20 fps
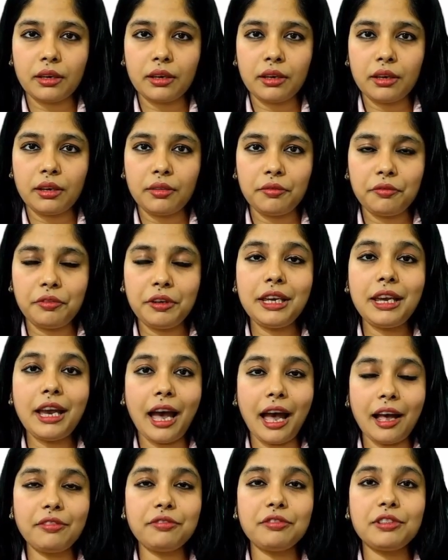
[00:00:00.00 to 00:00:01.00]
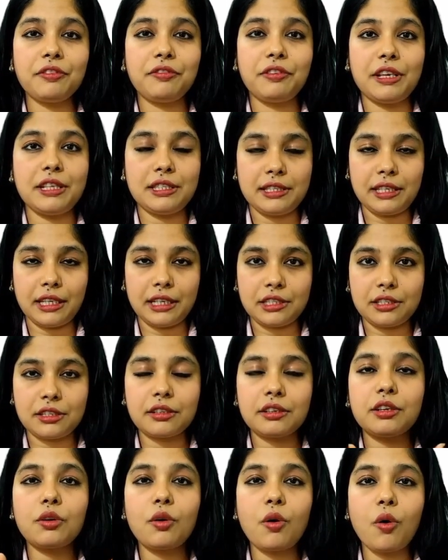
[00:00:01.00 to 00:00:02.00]
we have defense sector
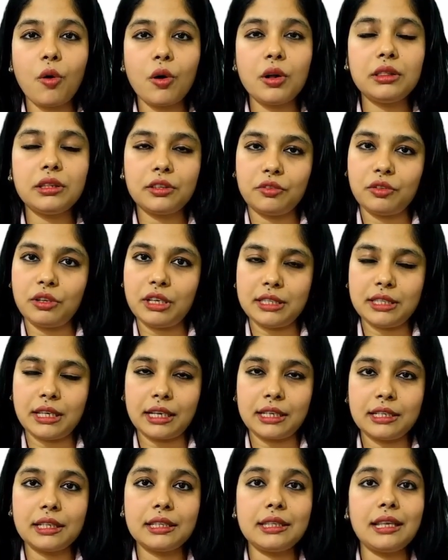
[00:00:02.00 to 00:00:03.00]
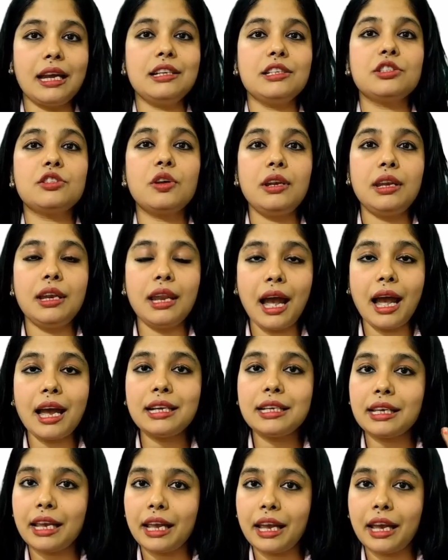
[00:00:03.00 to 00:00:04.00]
in all the three sector, that is your
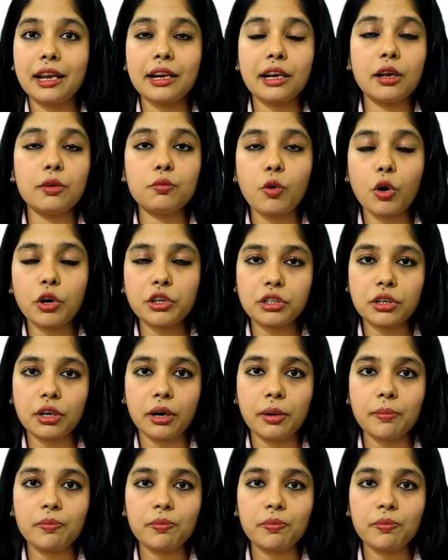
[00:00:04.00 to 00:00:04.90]
land, air and water.